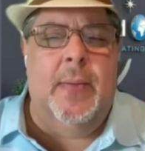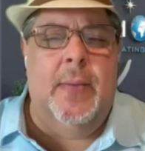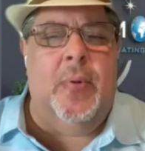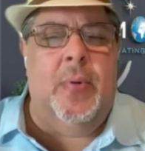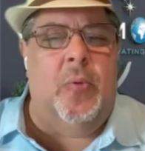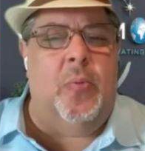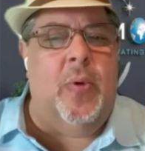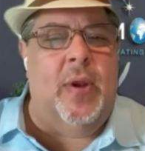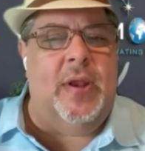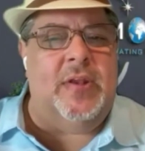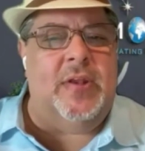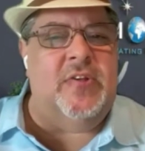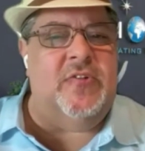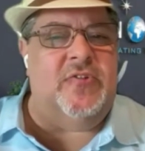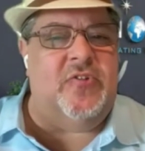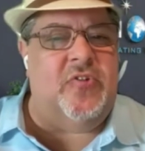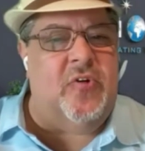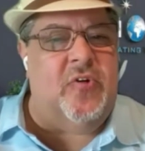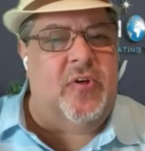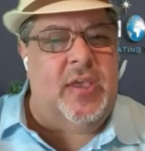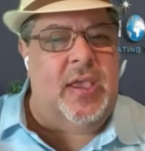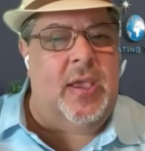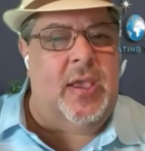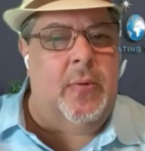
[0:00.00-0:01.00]
but
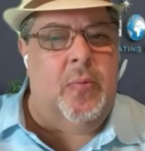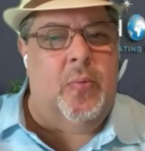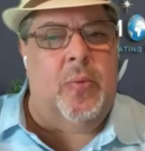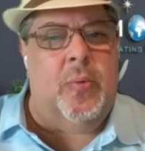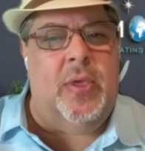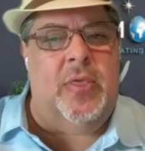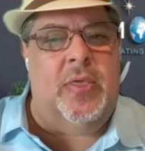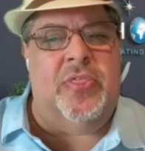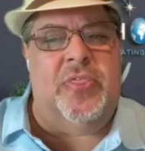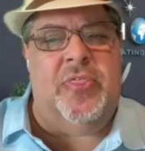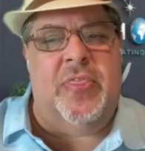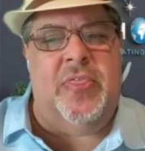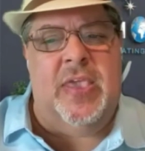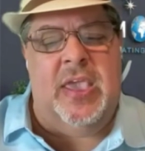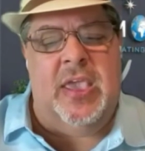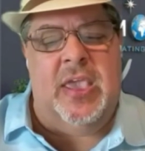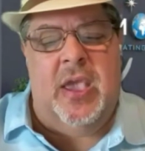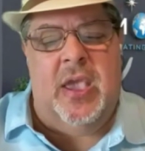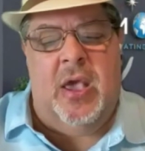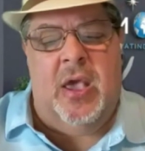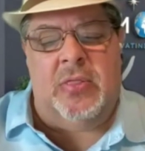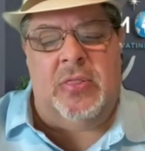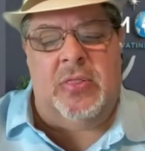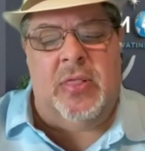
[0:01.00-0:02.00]
registering it with
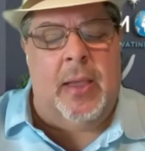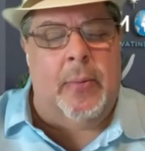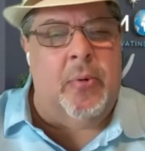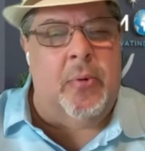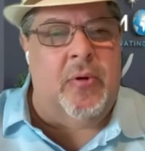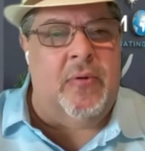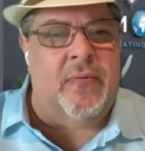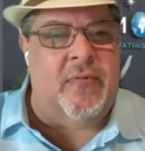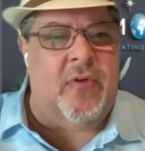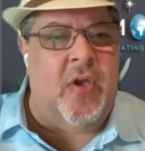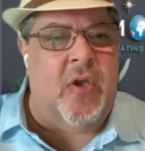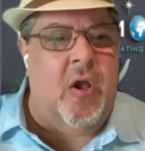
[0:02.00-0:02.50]
the uh, Library of